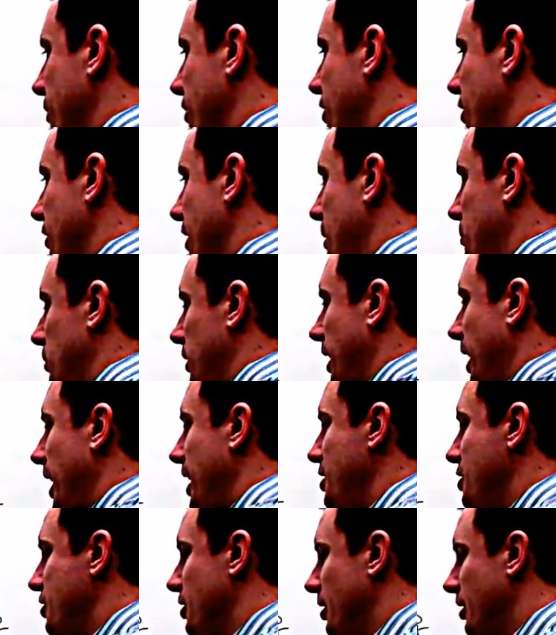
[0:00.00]
with your
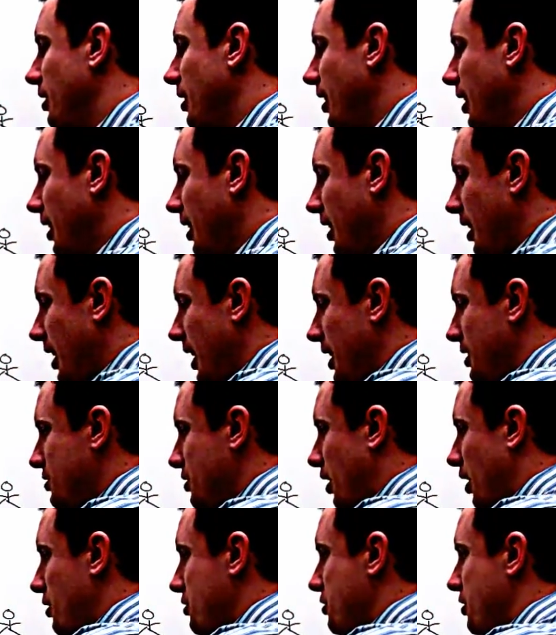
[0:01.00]
application. It's
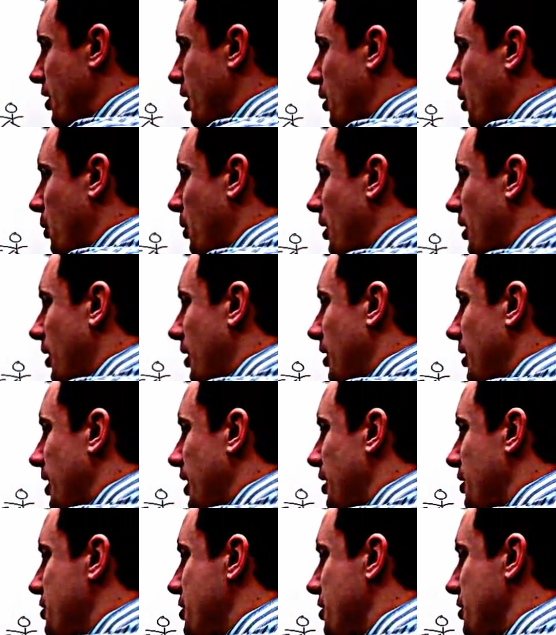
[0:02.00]
also,
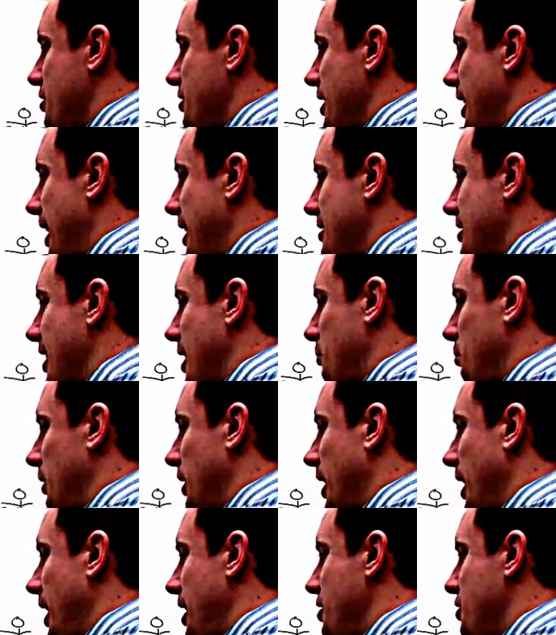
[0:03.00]
here's your SaaS
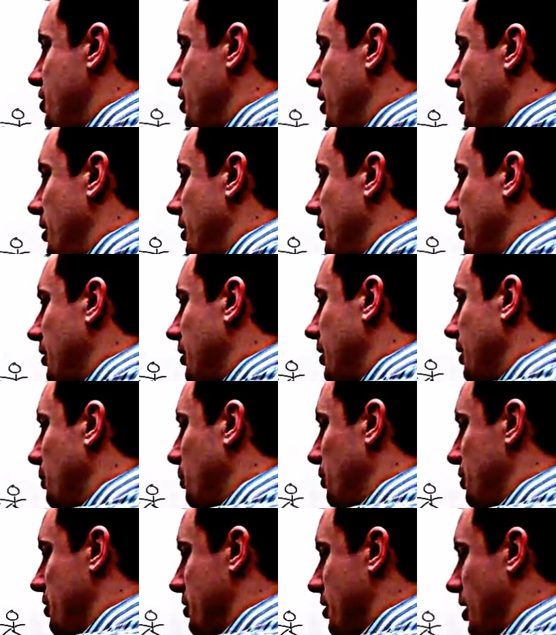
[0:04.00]
application, and
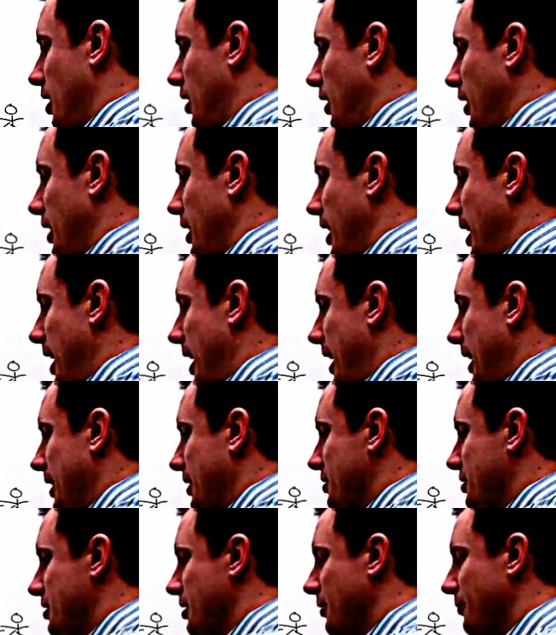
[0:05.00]
we'll just call it
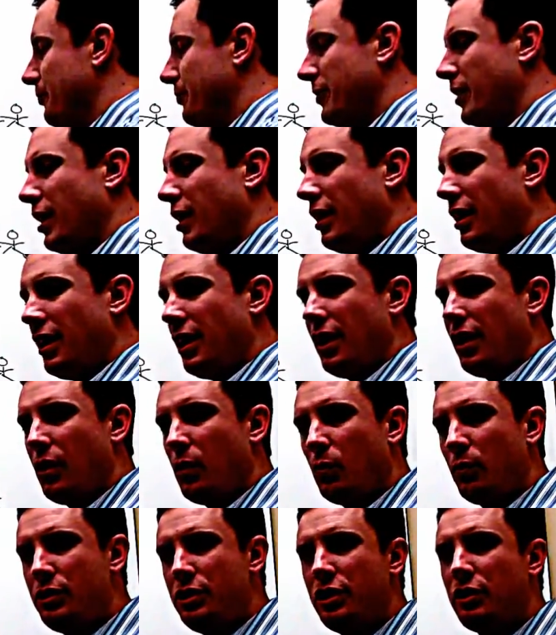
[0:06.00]
X.
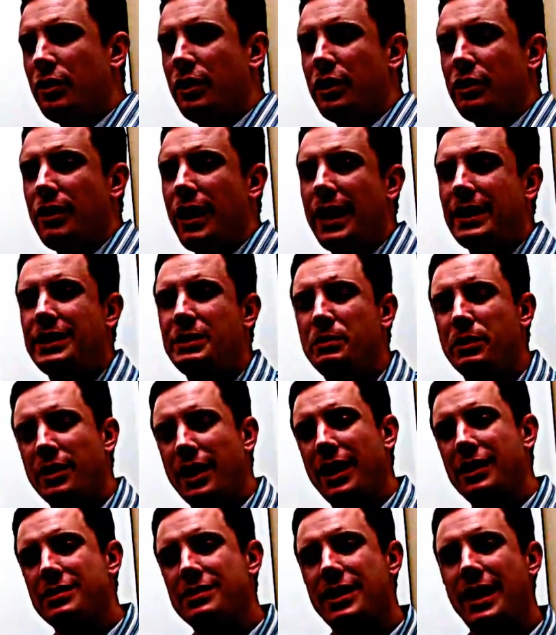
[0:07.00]
When you're interacting with
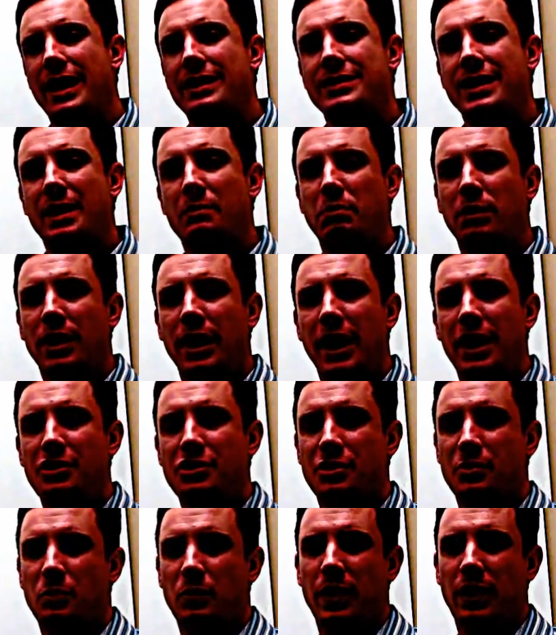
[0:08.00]
that SaaS
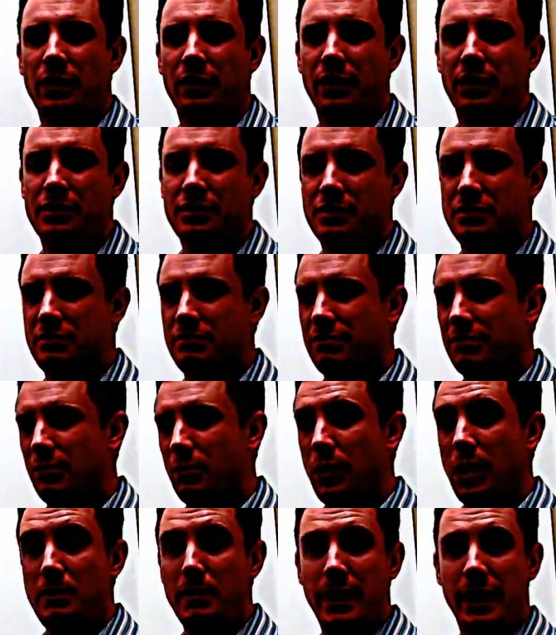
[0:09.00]
application, whether it's
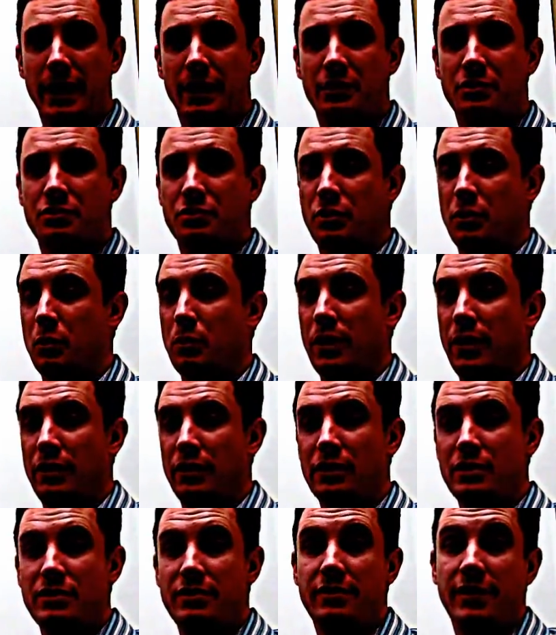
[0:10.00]
WebEx or whether
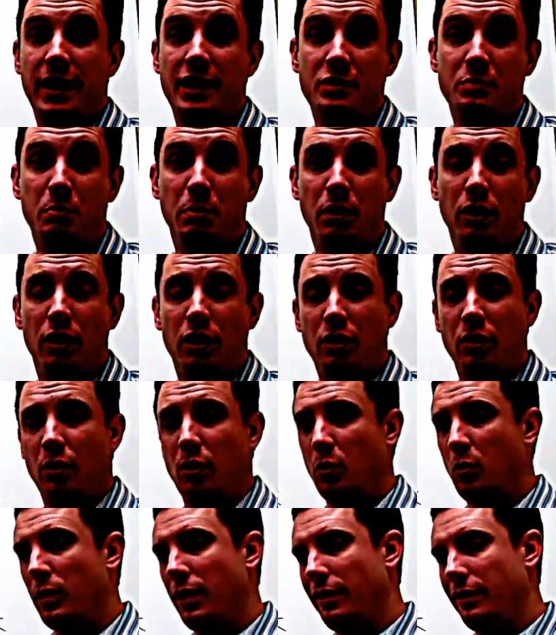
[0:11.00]
it's Facebook or
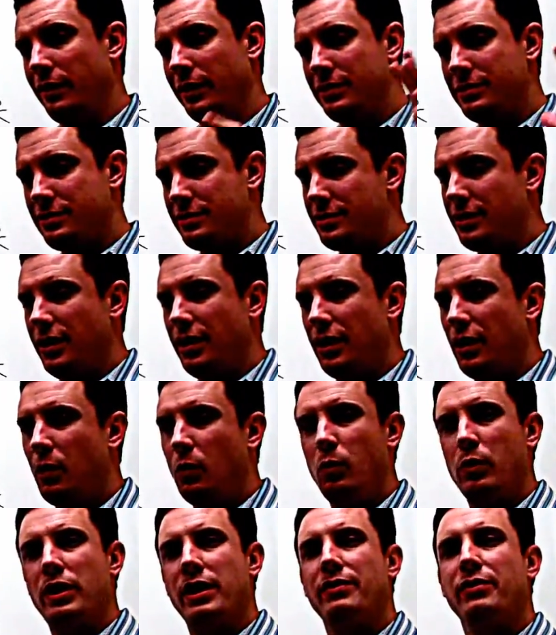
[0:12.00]
whether it's
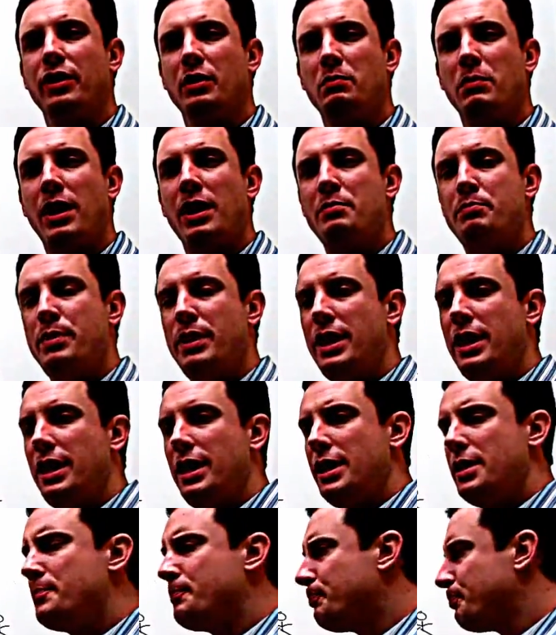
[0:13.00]
whatever it might
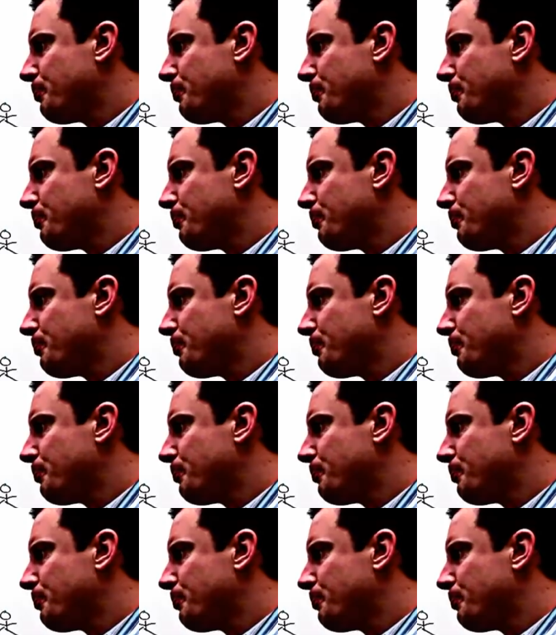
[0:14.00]
be,